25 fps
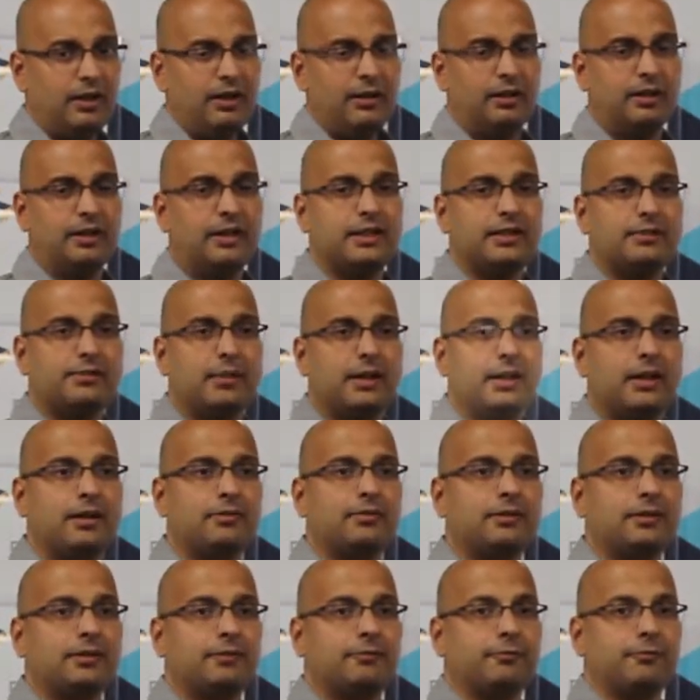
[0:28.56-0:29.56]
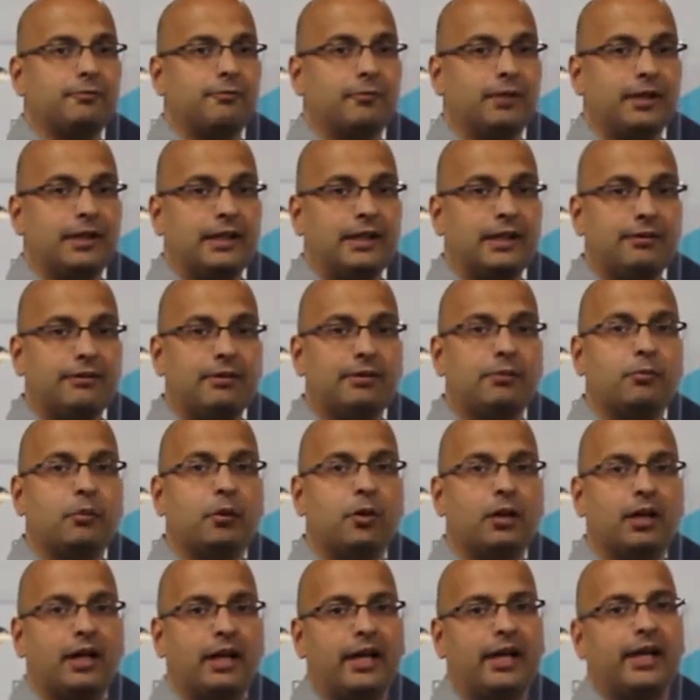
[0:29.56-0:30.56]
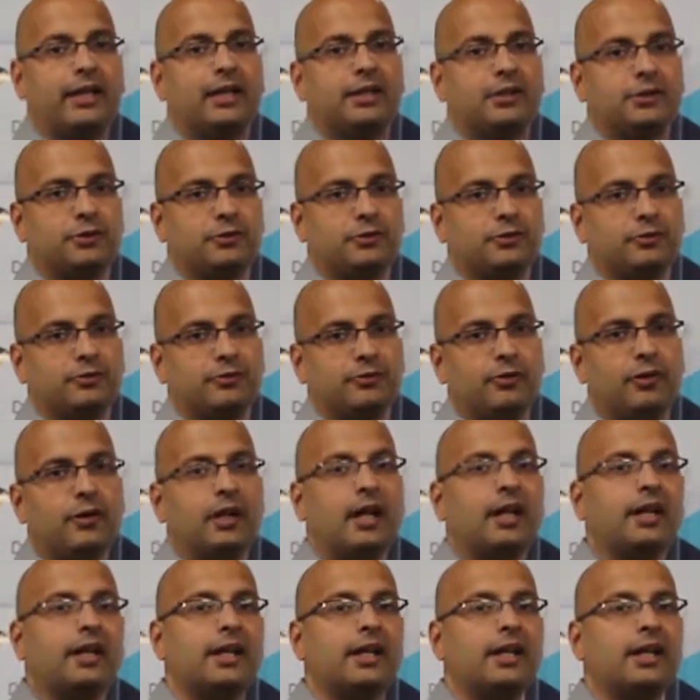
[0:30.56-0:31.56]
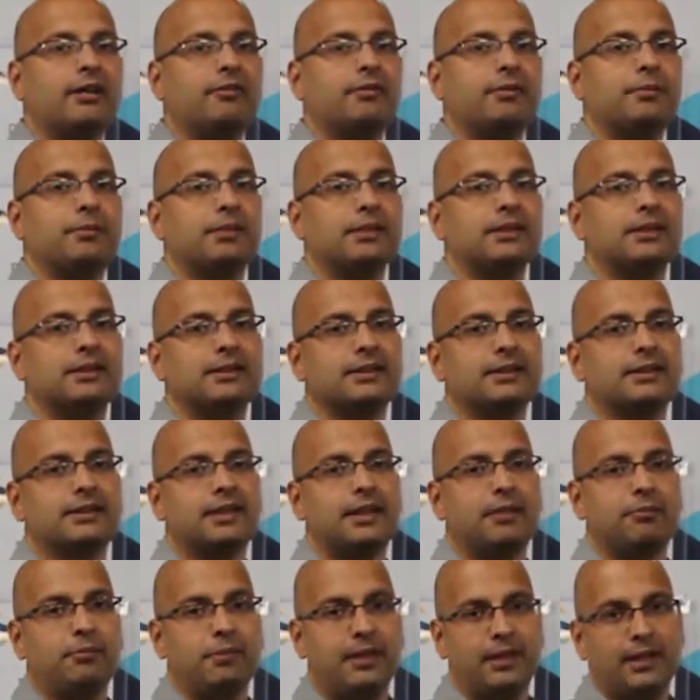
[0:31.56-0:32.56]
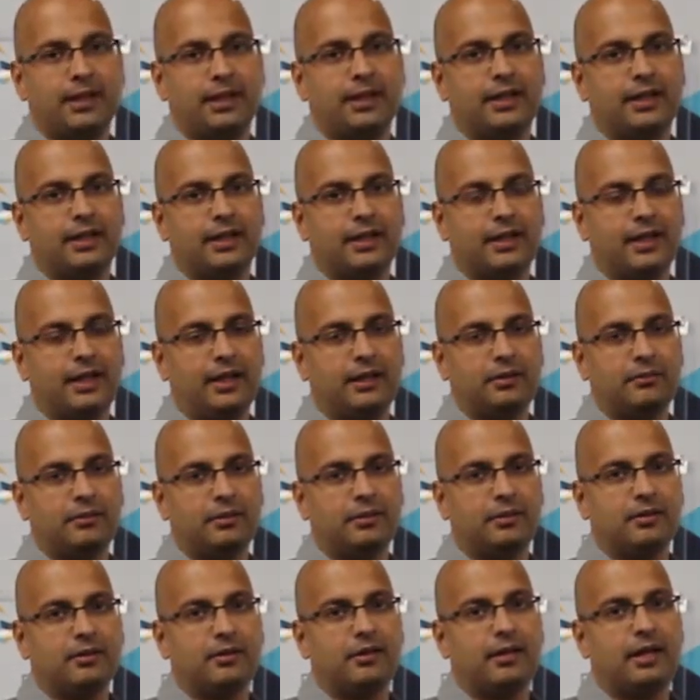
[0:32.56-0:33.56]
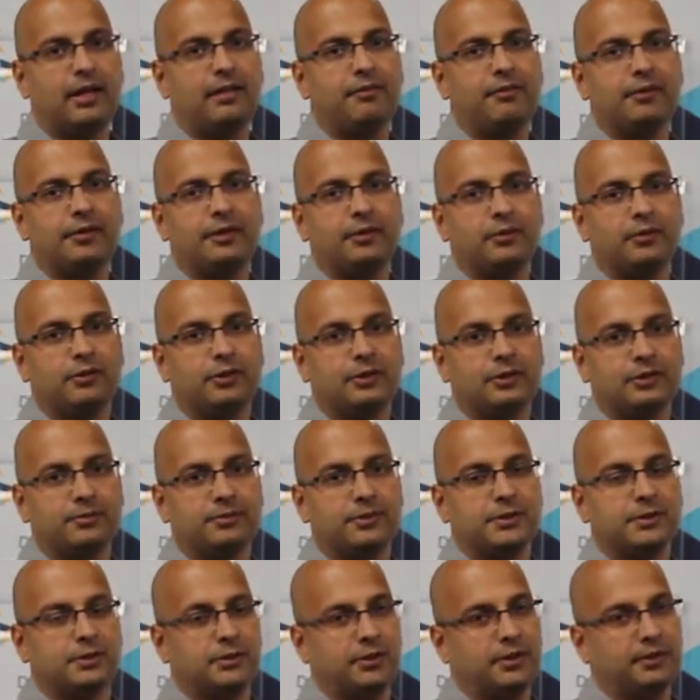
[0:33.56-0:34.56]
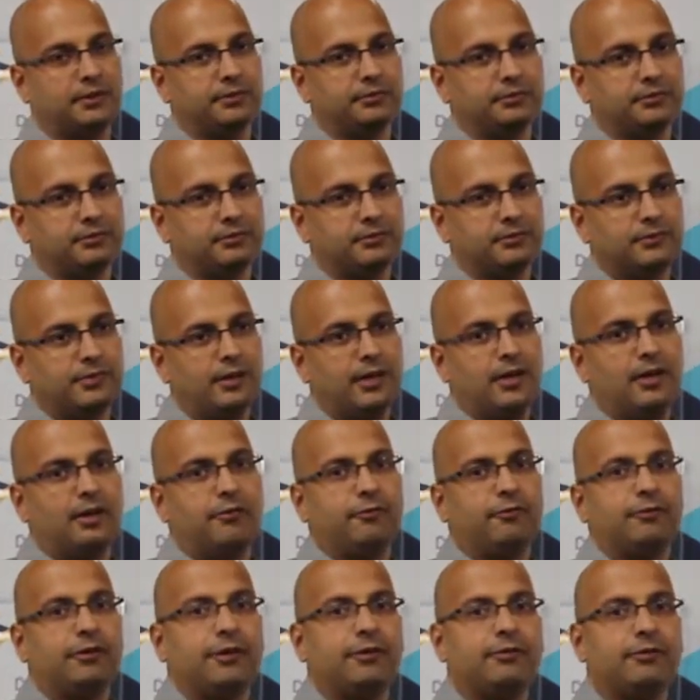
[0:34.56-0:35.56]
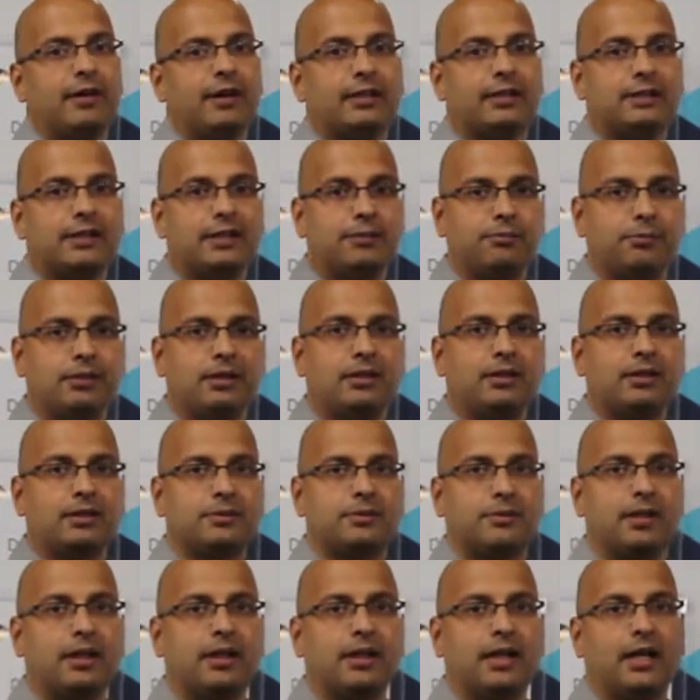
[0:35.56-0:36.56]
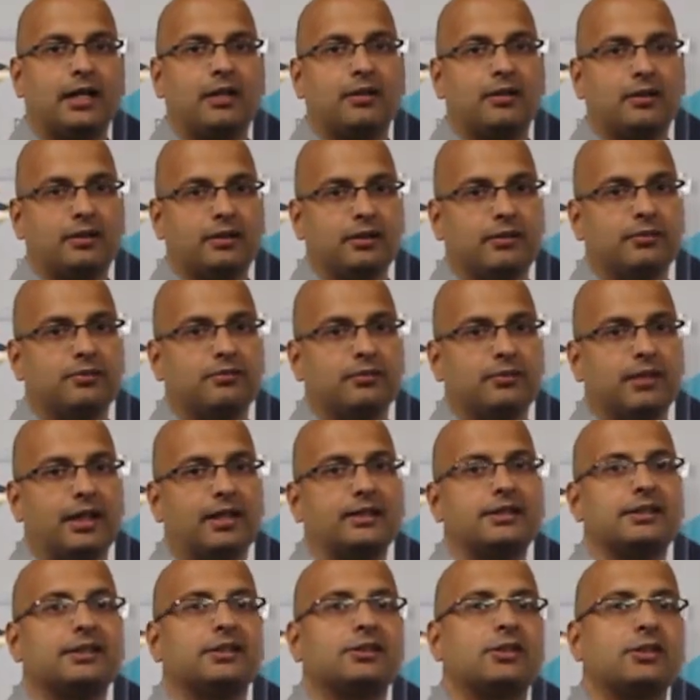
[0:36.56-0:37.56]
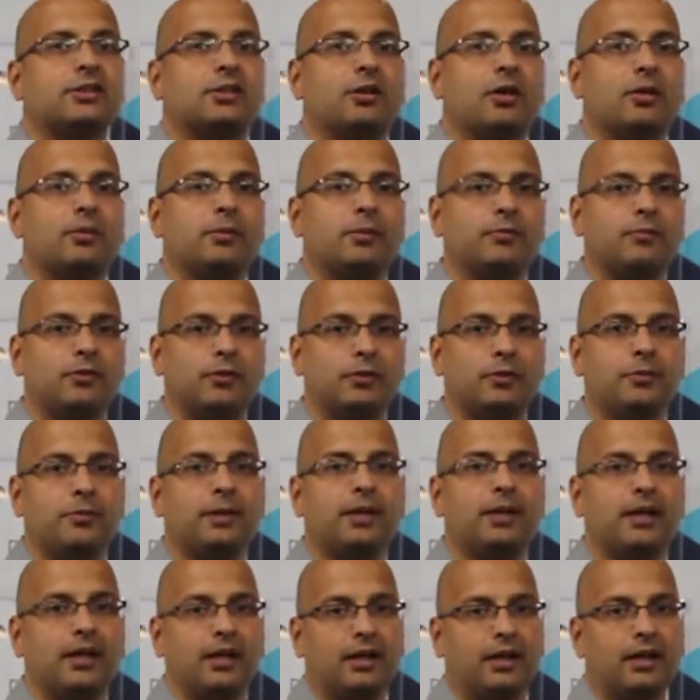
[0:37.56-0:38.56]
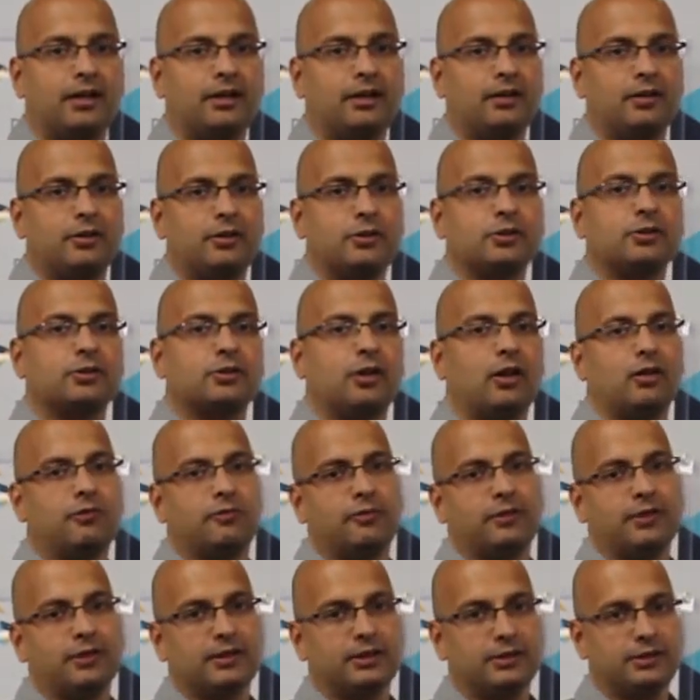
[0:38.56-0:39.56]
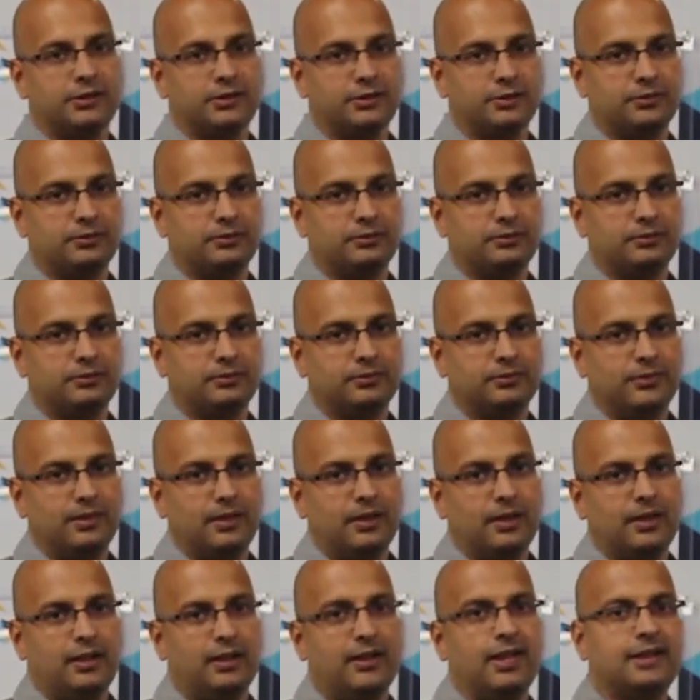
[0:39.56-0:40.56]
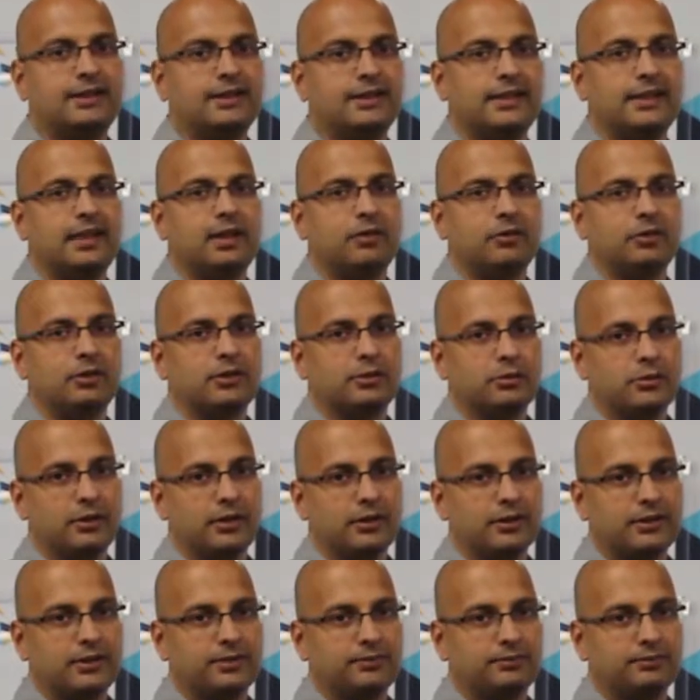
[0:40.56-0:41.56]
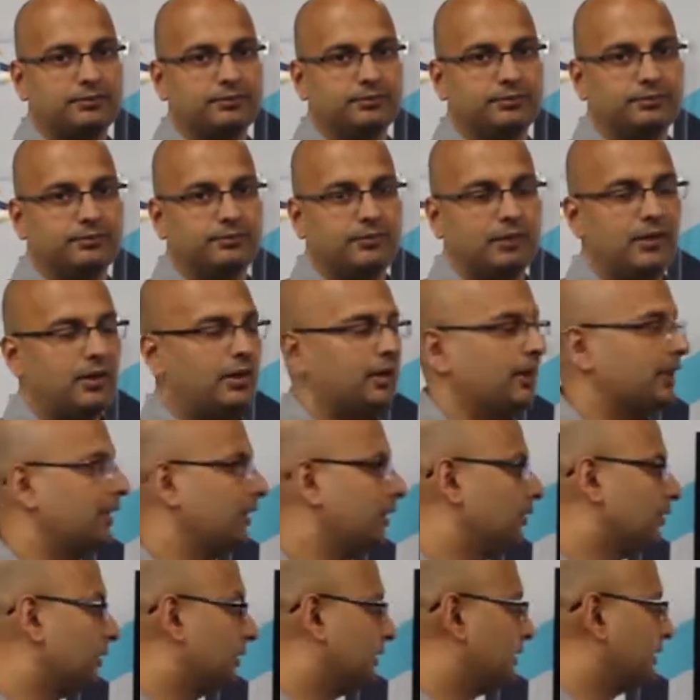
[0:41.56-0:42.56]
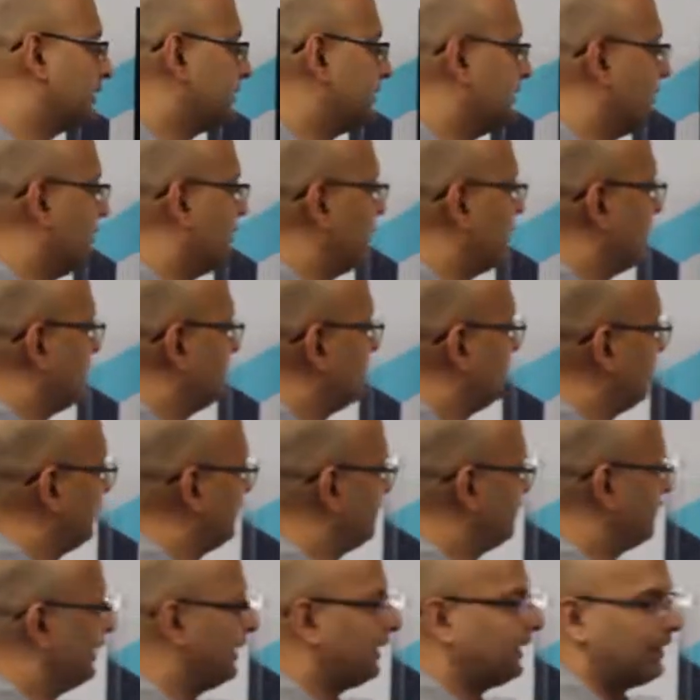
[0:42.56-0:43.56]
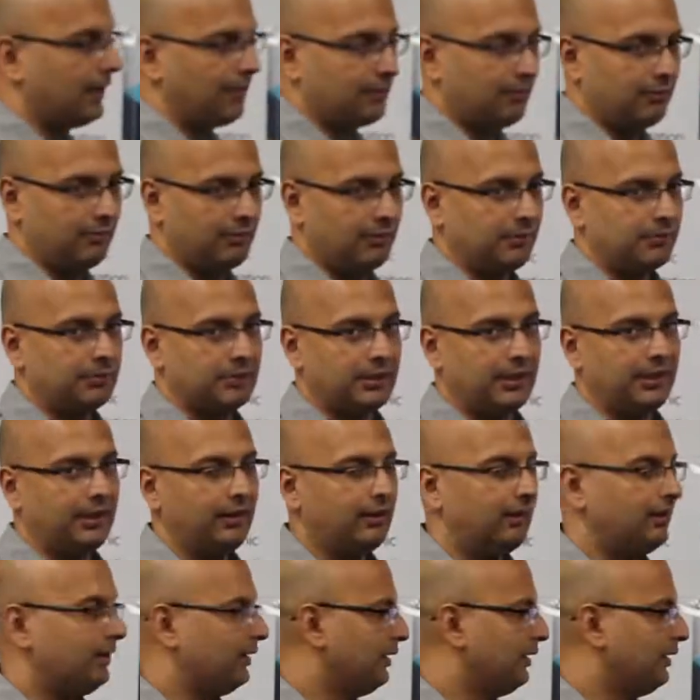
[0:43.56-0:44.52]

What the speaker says: This becomes a even more glaring issue for content heavy businesses like media and entertainment, travel and tourism, and so on. We've actually built a smart algorithm that sits on top of Adobe Target to solve for this issue. Let's see how this works. Now look at the site, the We Travel website.